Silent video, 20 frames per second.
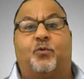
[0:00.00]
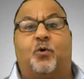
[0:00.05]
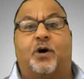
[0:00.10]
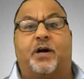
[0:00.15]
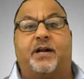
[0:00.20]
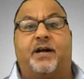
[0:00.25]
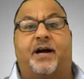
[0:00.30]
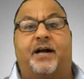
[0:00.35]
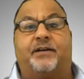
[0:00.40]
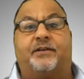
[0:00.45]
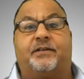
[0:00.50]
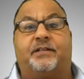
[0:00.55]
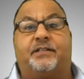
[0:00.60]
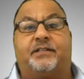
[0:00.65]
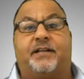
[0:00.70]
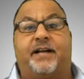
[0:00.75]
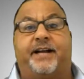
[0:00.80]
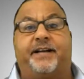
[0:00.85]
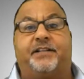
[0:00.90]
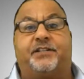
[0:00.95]
Chem
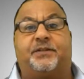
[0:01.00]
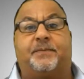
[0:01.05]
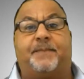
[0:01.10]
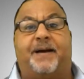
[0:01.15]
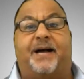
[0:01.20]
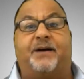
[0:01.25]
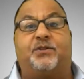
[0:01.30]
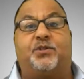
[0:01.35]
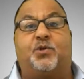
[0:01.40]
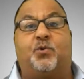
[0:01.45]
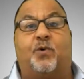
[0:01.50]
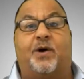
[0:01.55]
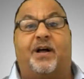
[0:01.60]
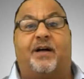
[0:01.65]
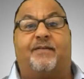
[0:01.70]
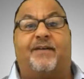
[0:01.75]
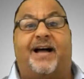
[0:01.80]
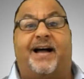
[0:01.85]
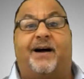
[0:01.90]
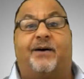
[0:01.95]
100 takes about
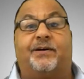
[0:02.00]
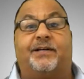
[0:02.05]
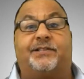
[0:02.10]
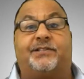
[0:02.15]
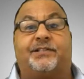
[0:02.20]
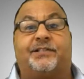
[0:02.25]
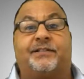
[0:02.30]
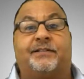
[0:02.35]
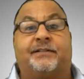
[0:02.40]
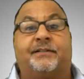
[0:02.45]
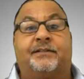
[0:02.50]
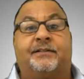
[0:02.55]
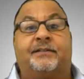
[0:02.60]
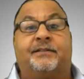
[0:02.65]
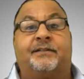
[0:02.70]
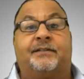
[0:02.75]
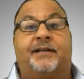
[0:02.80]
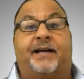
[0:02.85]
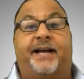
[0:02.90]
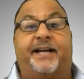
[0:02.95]
12
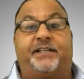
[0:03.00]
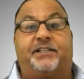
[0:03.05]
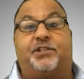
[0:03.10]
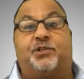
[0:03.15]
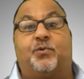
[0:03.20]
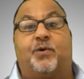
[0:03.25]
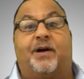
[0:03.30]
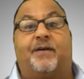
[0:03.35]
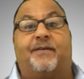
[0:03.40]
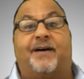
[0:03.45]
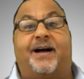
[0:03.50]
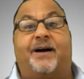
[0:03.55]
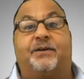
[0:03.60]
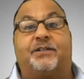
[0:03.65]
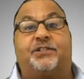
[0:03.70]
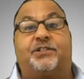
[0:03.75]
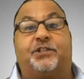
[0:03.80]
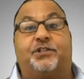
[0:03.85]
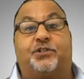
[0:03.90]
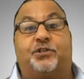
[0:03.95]
hours, 8 to
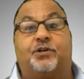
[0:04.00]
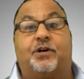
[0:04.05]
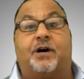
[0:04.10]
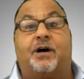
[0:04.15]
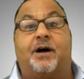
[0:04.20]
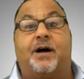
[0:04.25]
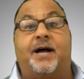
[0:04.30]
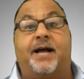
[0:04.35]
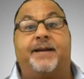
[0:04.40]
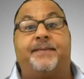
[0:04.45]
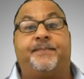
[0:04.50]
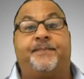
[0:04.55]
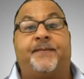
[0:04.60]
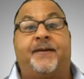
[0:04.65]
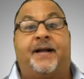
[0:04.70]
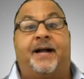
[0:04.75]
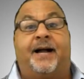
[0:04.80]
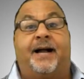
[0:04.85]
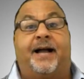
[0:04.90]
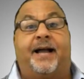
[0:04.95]
12 hours to
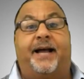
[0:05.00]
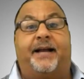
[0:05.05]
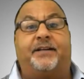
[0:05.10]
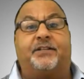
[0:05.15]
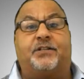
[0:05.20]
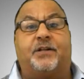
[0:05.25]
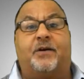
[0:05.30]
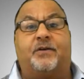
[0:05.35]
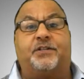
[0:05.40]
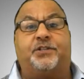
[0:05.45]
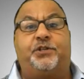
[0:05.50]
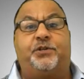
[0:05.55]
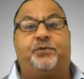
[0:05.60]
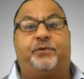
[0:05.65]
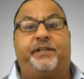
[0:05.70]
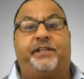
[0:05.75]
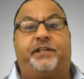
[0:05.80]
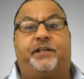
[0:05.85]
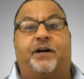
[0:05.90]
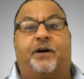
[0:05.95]
dry, and as long
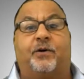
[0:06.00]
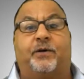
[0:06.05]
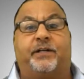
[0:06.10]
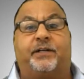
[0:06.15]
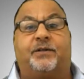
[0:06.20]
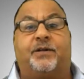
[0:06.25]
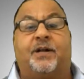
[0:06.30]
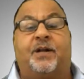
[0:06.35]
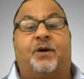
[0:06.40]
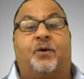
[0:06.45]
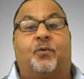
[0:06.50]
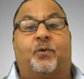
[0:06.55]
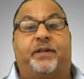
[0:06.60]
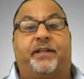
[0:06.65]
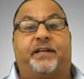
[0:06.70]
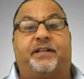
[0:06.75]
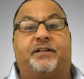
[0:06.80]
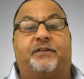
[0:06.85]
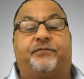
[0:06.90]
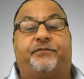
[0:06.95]
as you recoat it
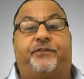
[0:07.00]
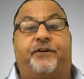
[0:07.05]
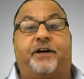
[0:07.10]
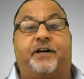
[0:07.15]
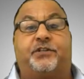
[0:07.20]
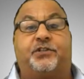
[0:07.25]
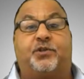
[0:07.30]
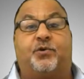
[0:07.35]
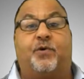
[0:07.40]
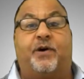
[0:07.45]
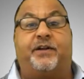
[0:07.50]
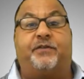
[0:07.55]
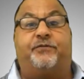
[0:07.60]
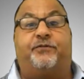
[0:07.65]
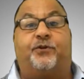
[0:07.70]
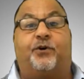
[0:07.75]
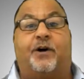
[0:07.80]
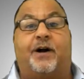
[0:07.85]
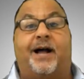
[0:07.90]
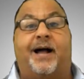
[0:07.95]
within the first
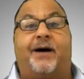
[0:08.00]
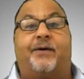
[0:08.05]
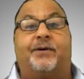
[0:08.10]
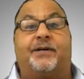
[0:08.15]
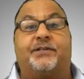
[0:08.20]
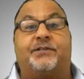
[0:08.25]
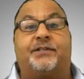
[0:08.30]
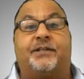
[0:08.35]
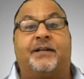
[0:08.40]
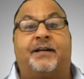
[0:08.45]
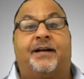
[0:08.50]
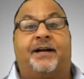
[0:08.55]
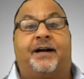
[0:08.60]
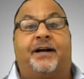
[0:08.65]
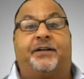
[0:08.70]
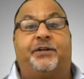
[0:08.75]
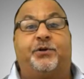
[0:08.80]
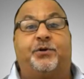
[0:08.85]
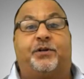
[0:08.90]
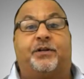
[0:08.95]
24
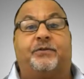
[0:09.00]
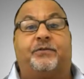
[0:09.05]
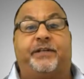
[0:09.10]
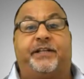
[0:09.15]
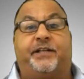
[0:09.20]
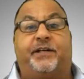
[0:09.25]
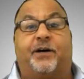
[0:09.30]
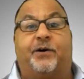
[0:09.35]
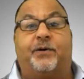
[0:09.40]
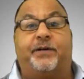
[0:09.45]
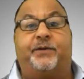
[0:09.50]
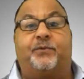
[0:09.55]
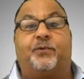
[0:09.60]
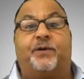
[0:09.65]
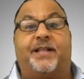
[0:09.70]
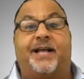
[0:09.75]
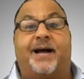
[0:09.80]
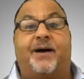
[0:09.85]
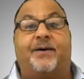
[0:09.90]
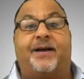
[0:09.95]
hours, you can
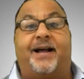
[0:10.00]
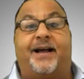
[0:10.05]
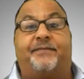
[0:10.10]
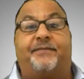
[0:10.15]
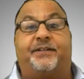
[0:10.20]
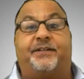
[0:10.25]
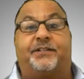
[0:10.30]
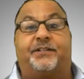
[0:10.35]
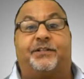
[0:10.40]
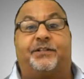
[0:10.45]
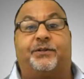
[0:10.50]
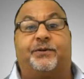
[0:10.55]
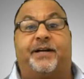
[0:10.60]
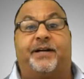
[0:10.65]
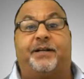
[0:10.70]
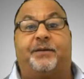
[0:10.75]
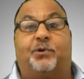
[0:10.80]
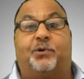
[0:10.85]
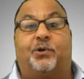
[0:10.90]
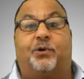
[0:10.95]
recoat it without having to
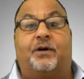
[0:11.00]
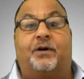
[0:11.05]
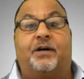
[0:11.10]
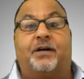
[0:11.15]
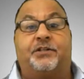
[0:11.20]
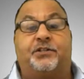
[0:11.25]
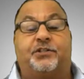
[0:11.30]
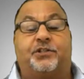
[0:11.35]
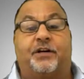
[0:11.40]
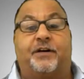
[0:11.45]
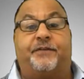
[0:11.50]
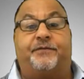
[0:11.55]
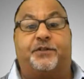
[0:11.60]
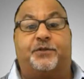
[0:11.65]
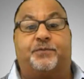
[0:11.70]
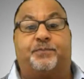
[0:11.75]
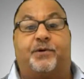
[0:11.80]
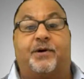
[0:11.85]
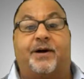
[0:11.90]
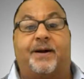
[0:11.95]
do any more
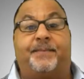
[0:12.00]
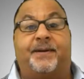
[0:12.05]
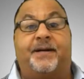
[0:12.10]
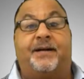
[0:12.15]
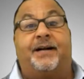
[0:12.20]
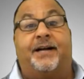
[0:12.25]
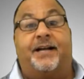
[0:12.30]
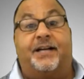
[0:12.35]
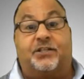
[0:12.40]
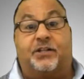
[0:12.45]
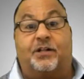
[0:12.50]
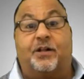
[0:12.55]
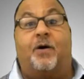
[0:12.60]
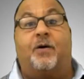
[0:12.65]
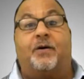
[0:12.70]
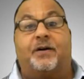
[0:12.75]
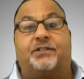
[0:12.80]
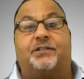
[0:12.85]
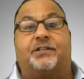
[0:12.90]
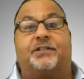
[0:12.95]
surface prep,
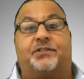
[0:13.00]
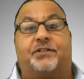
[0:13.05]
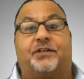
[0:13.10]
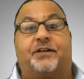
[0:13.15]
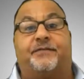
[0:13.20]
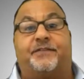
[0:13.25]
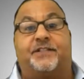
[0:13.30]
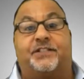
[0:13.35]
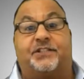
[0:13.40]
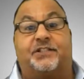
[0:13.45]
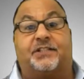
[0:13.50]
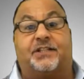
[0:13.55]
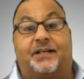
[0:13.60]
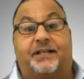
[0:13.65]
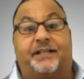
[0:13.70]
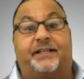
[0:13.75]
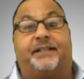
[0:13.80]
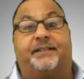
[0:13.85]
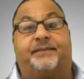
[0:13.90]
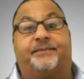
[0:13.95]
as long as the surface
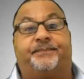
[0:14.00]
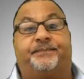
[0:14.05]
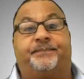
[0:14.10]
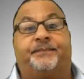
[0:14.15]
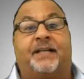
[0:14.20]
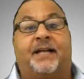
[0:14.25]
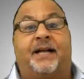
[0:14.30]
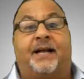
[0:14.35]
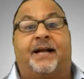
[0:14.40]
is clean.